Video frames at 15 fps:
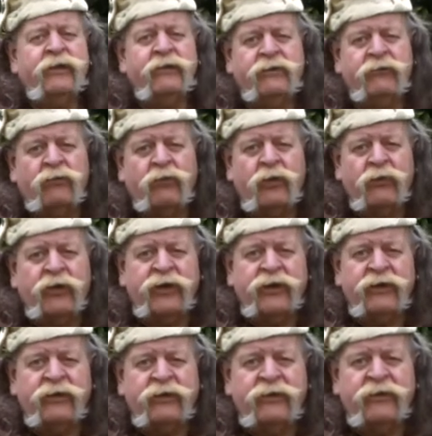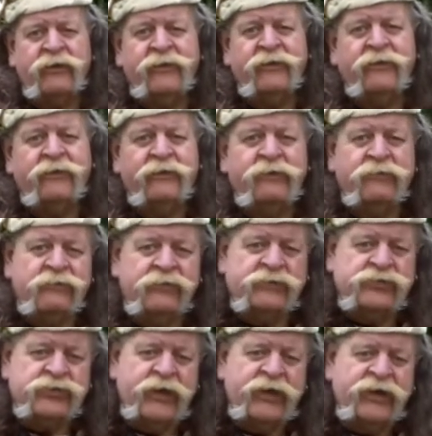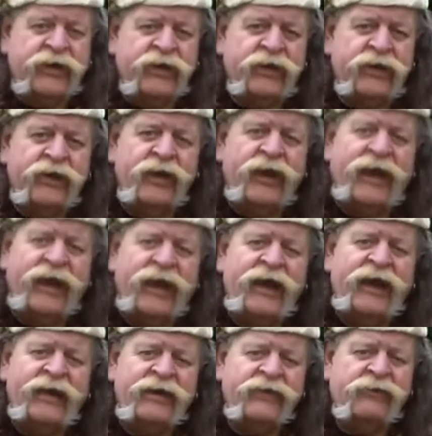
the warrior, the trader, and